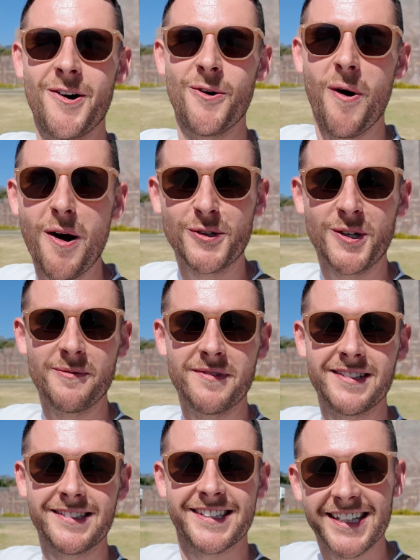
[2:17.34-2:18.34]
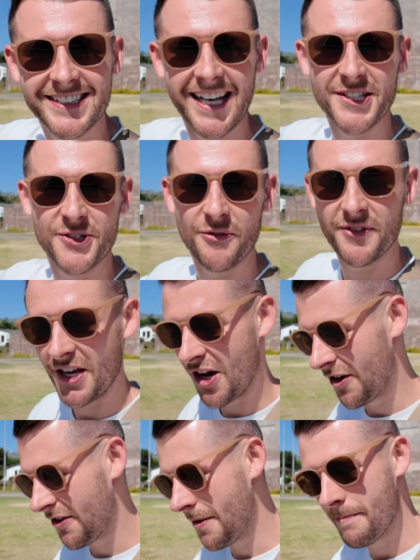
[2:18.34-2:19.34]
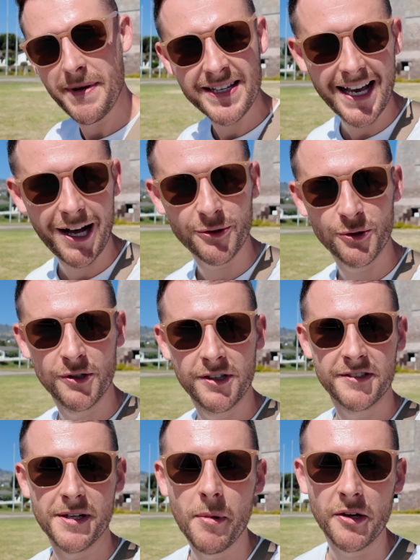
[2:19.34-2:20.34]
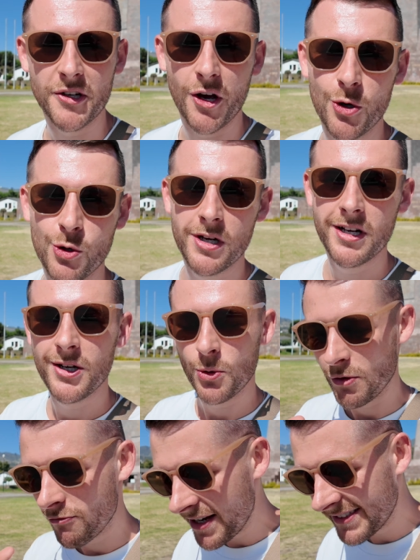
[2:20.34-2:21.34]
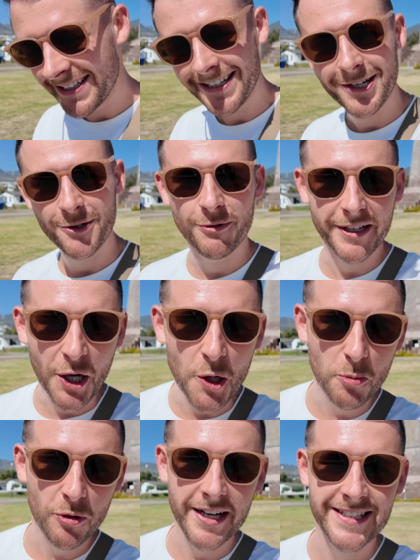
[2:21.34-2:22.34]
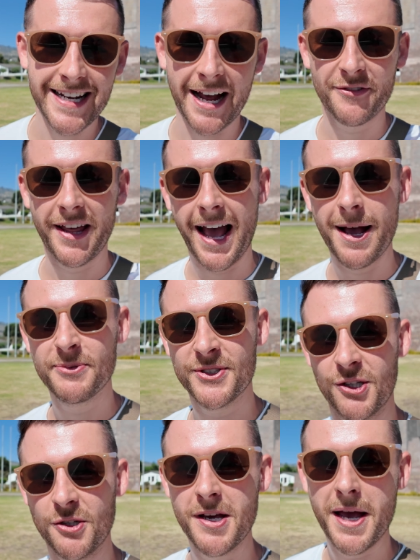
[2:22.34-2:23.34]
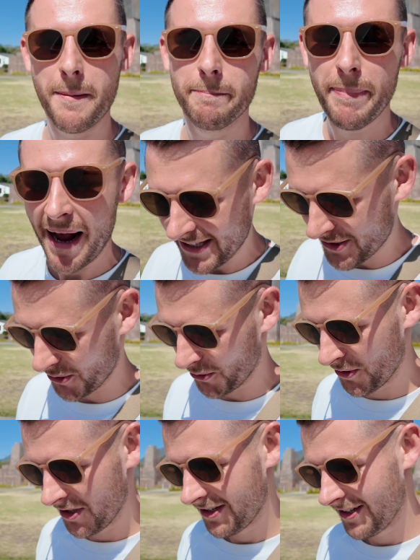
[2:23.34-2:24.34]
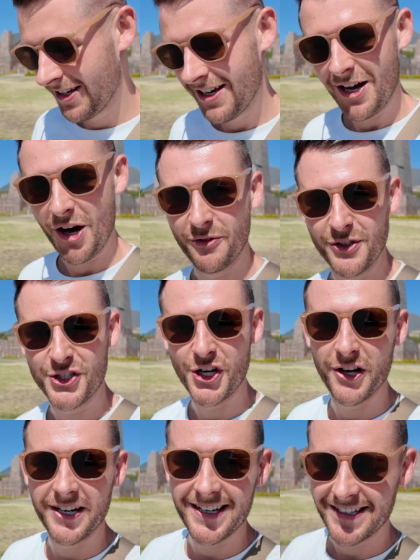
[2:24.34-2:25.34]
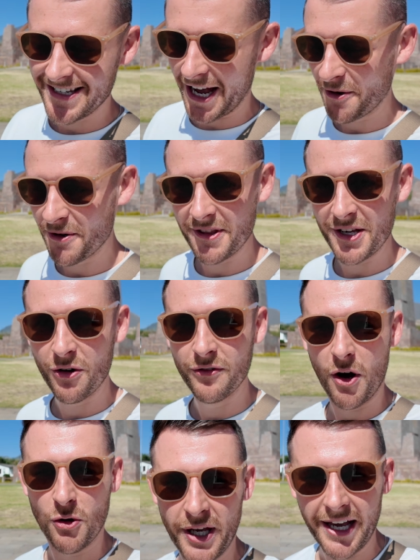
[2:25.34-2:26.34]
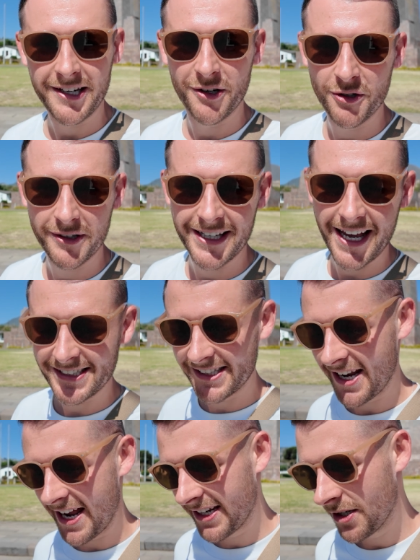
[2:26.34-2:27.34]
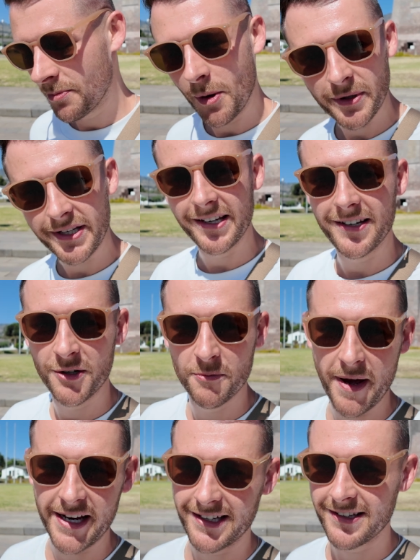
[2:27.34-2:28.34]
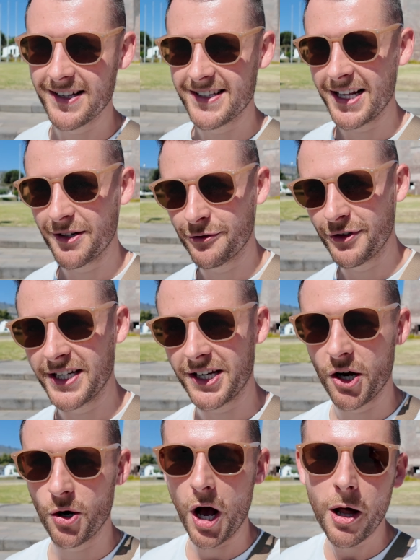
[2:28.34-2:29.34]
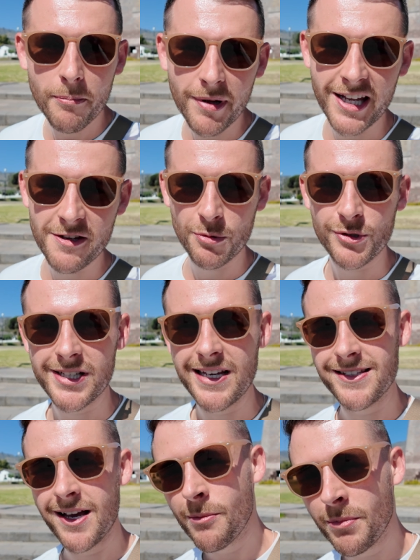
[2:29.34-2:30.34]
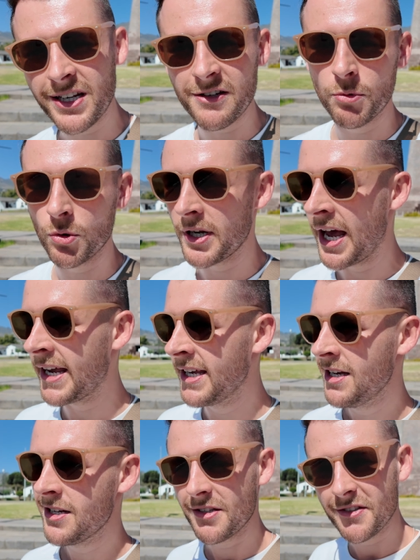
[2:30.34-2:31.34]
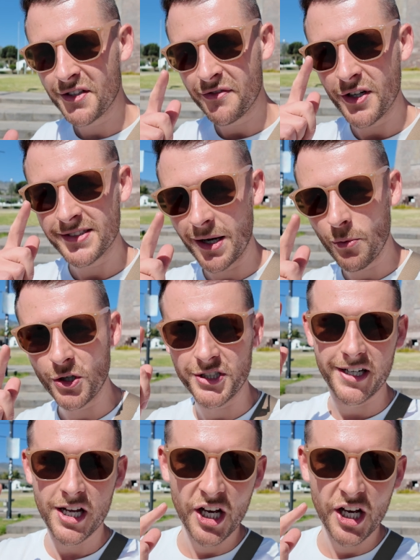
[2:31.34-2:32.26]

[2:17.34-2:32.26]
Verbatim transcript: Welcome to the centre of the earth, Mitad del Mundo. We rested, recuperated after absolute battle of a journey down the old volcano yesterday, but we did make the teleferico. Unbelievable scenes, unbelievable day. So if it's your first time watching,